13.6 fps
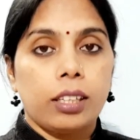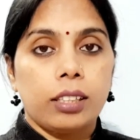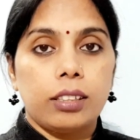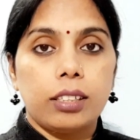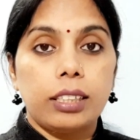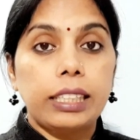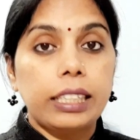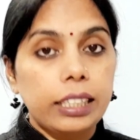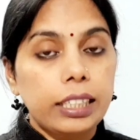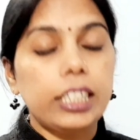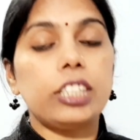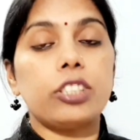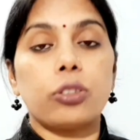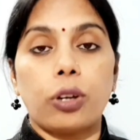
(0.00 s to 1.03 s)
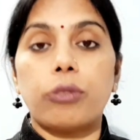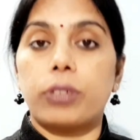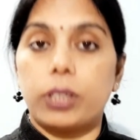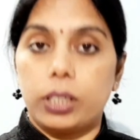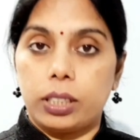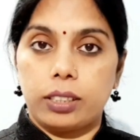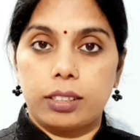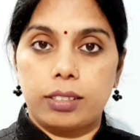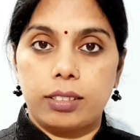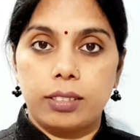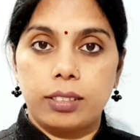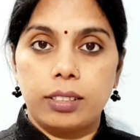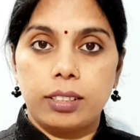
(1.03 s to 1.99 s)
the heat of earth
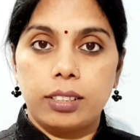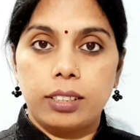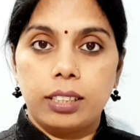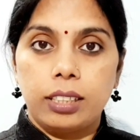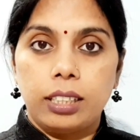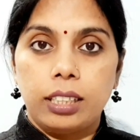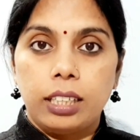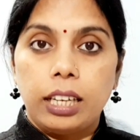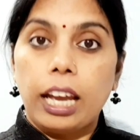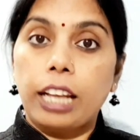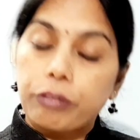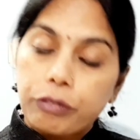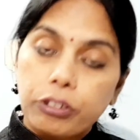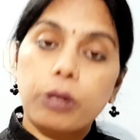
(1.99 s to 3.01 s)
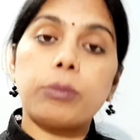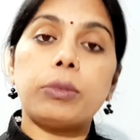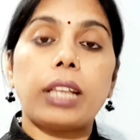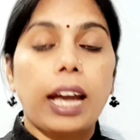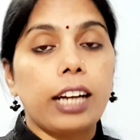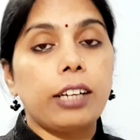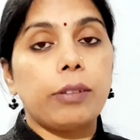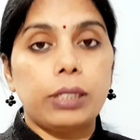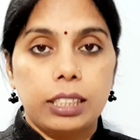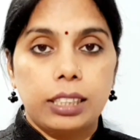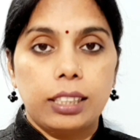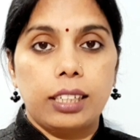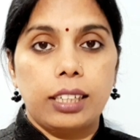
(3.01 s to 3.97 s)
and from that we
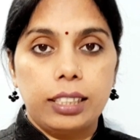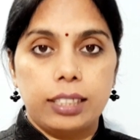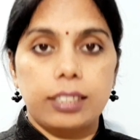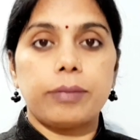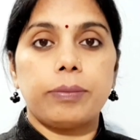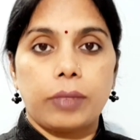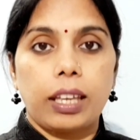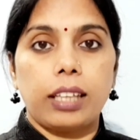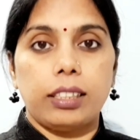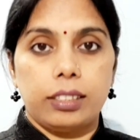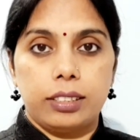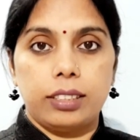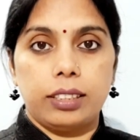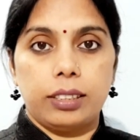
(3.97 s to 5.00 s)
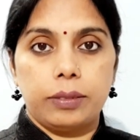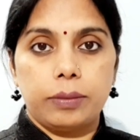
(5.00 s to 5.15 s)
generate energy.